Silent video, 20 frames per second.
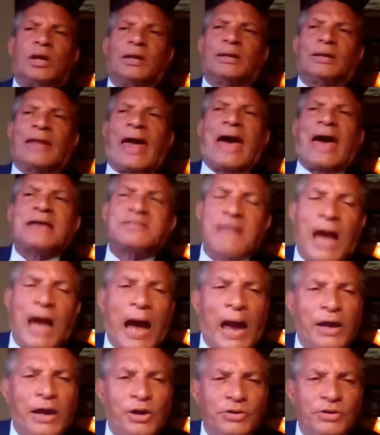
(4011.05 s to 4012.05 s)
Last
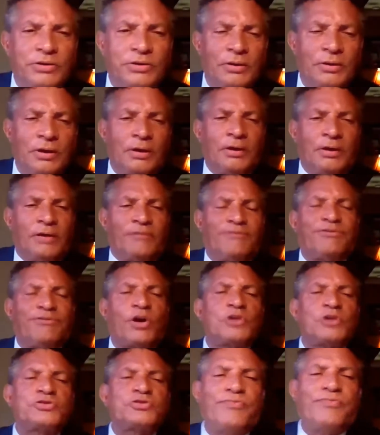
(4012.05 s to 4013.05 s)
hired,
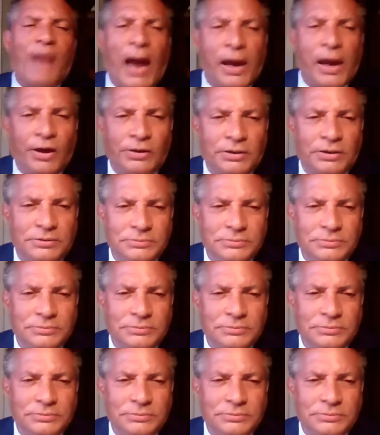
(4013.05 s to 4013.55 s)
first fired.